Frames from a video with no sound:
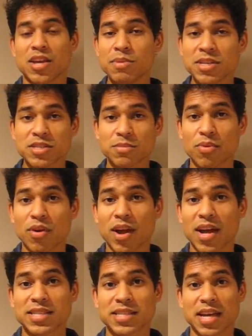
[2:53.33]
You'd be
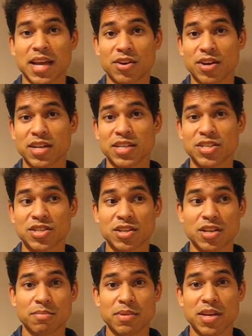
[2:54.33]
surprised that your
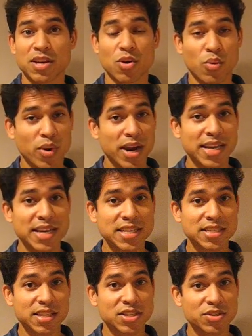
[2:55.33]
condition could be quite
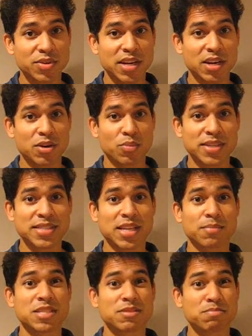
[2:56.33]
easily treated with
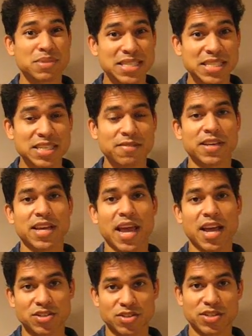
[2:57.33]
some specific
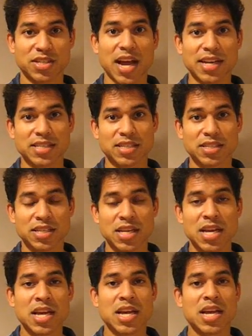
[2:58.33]
exercises.
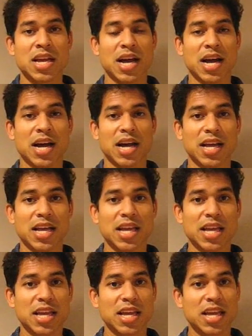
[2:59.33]

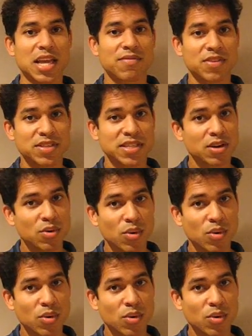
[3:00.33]
If you see a